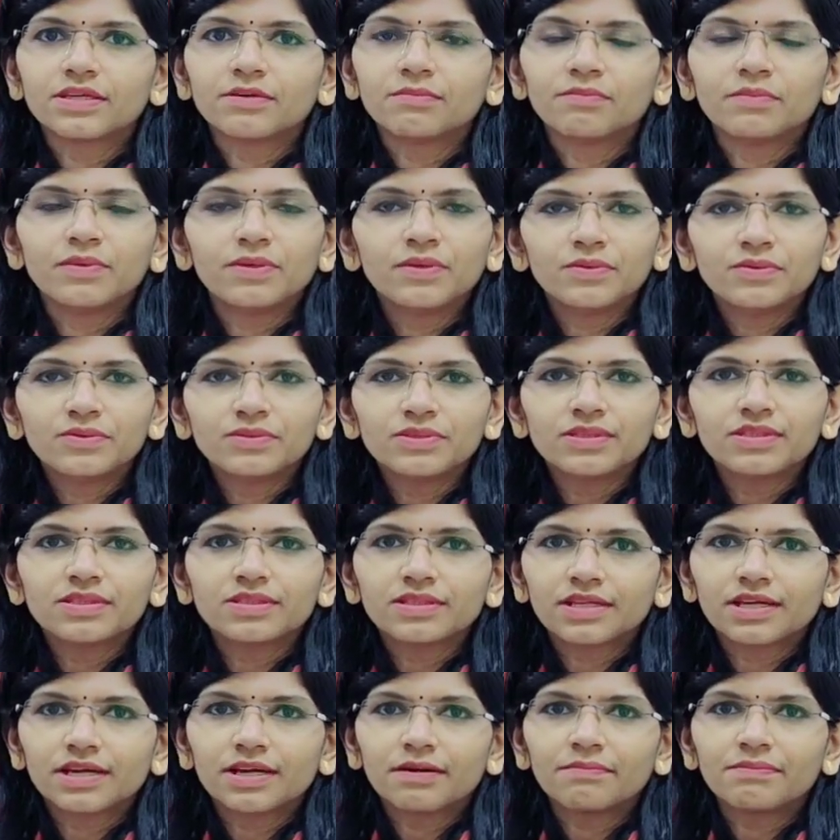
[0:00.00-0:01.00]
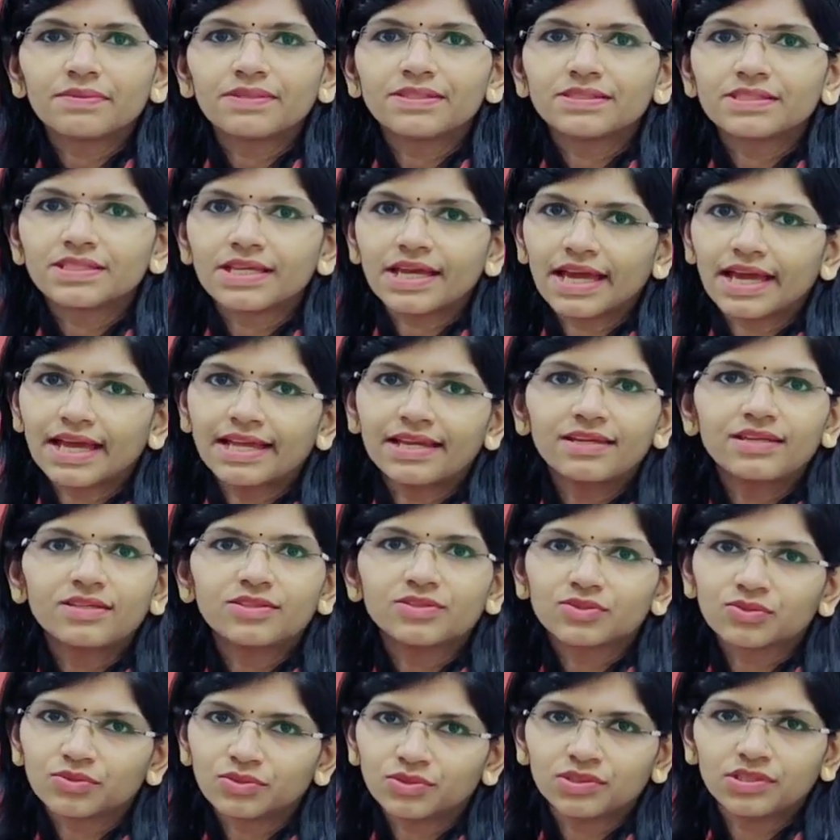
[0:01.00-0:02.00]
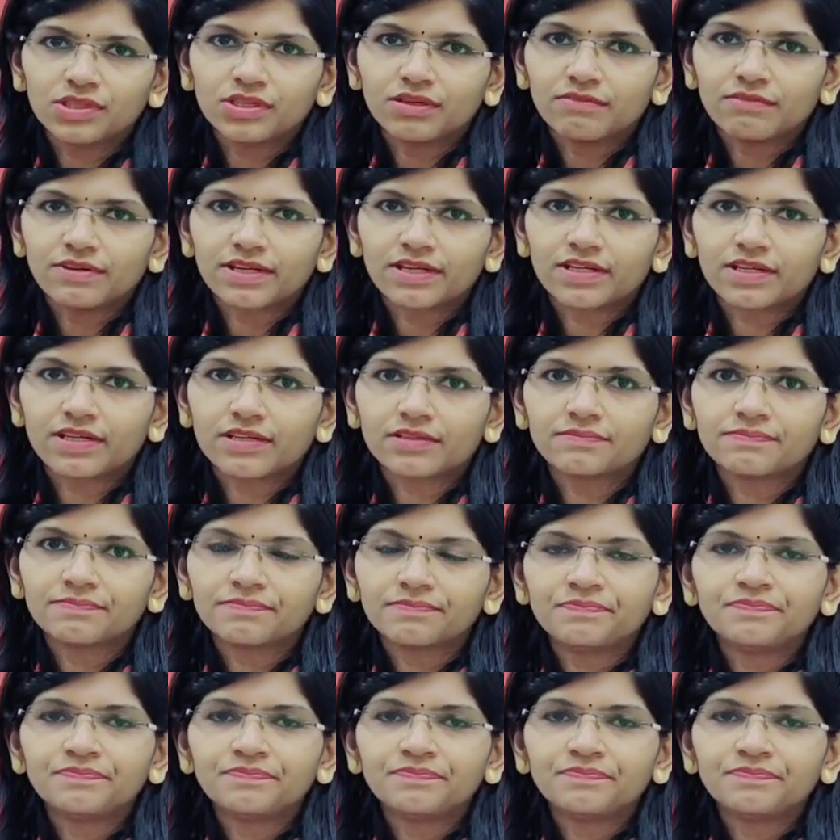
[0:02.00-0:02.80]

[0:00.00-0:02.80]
music therapist and social worker.